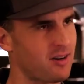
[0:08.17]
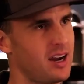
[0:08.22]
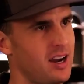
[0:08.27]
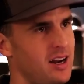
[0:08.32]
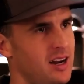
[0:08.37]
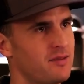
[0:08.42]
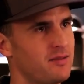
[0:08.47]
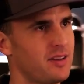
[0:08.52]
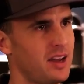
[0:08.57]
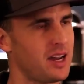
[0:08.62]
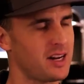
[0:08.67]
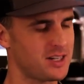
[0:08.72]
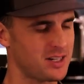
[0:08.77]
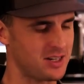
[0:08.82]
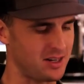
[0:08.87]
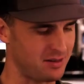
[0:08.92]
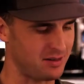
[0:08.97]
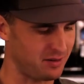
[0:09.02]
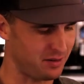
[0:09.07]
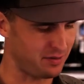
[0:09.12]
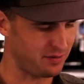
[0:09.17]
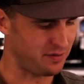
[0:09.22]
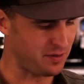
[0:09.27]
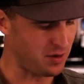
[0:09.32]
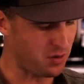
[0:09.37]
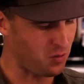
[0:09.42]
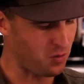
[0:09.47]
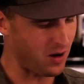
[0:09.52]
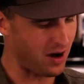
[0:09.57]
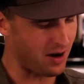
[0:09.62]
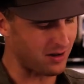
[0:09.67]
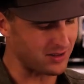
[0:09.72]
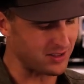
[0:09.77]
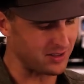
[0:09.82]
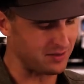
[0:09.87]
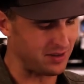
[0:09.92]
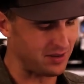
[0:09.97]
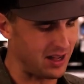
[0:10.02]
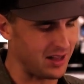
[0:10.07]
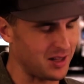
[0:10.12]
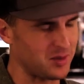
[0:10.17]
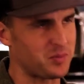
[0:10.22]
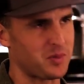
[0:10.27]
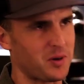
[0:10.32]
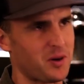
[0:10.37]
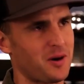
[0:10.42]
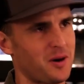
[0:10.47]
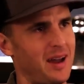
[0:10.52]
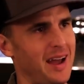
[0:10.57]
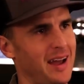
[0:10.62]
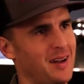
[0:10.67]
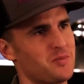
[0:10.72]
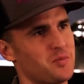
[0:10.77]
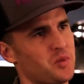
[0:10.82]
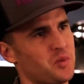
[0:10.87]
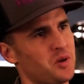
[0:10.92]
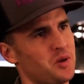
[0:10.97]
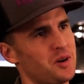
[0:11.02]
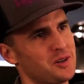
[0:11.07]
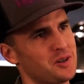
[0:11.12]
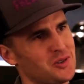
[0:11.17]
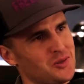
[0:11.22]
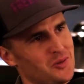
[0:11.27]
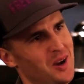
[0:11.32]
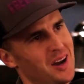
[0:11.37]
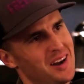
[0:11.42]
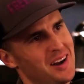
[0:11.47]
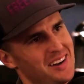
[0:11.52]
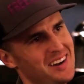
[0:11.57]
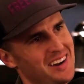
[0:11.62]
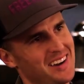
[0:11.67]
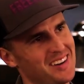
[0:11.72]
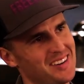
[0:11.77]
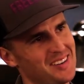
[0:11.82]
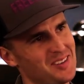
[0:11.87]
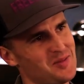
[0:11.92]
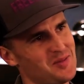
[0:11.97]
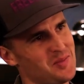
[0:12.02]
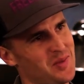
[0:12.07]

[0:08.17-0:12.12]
Innovation Footwear Developer at Brooks Running.